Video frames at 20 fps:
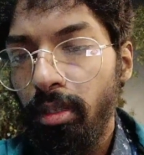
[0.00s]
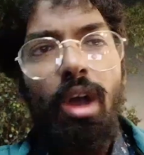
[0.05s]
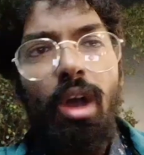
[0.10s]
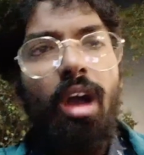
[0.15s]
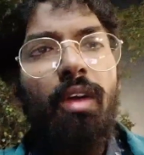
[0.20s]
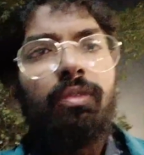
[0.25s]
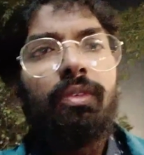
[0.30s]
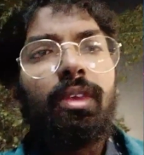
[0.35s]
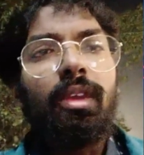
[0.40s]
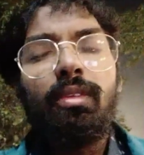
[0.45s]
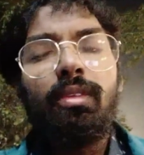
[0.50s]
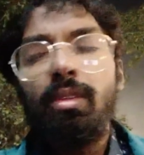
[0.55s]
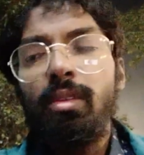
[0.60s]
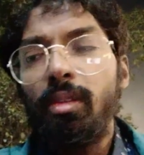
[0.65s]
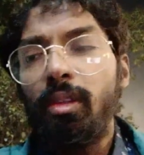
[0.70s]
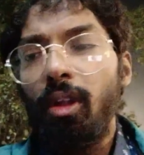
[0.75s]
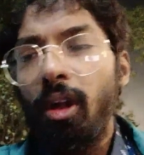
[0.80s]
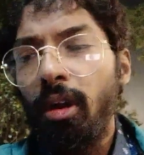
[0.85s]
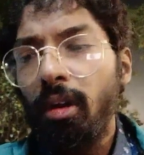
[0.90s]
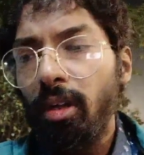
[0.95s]
After a
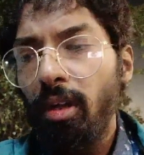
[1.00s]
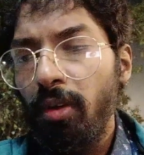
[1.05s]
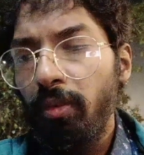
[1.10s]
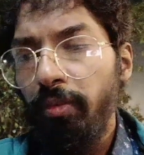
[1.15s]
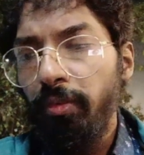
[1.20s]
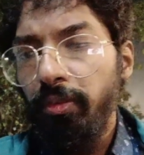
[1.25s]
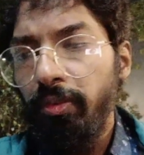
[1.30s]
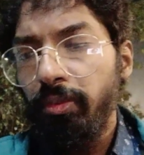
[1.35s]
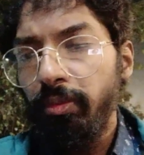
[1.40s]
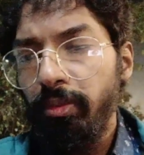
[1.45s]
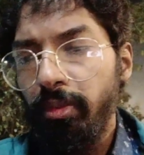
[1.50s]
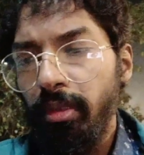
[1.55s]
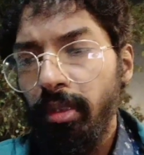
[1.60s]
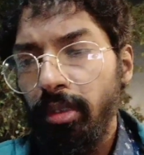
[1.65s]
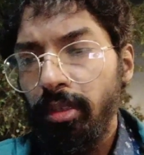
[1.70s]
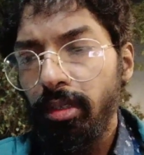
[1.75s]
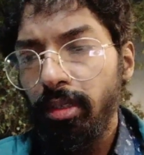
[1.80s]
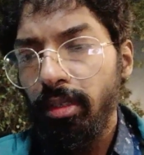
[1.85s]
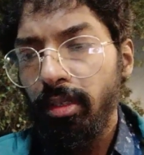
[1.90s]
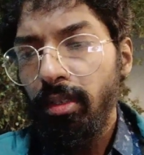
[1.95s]
lot of
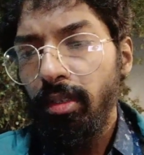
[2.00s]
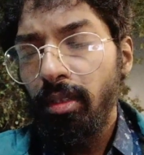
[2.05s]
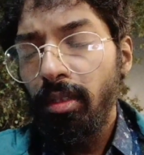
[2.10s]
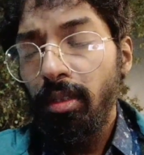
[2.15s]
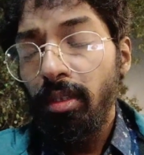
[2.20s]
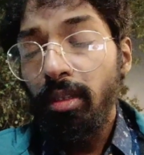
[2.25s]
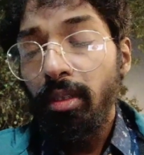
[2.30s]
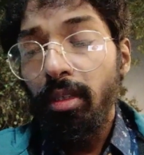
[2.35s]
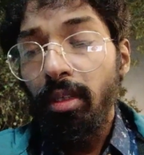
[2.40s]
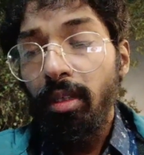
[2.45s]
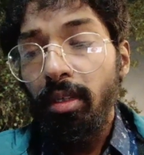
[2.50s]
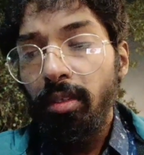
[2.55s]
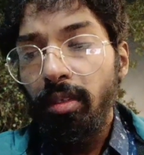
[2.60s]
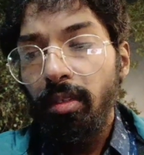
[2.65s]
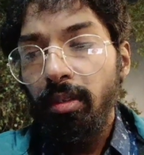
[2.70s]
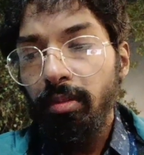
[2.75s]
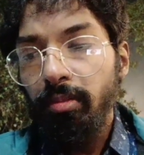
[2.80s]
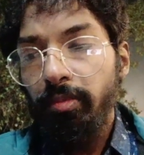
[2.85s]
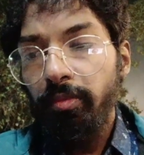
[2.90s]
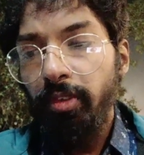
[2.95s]

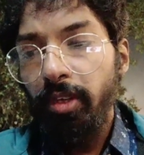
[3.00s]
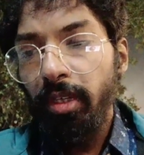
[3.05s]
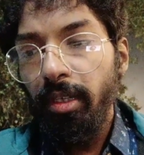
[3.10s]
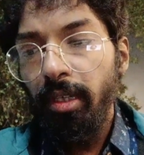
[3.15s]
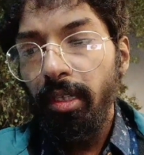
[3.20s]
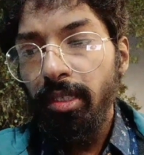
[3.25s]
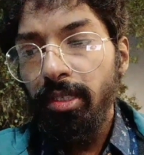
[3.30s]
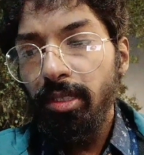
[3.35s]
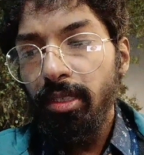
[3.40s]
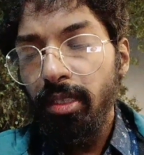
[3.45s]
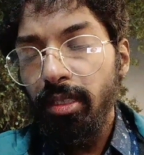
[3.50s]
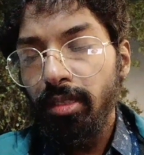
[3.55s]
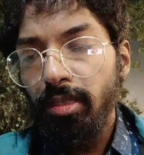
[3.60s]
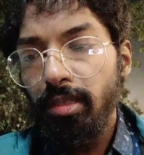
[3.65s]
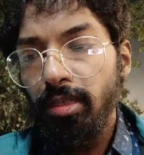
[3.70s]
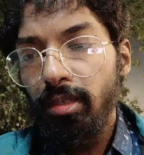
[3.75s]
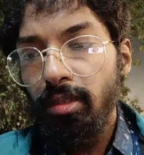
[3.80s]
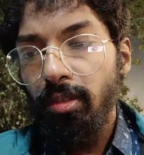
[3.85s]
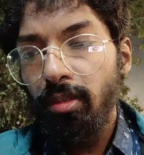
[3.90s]
fictitious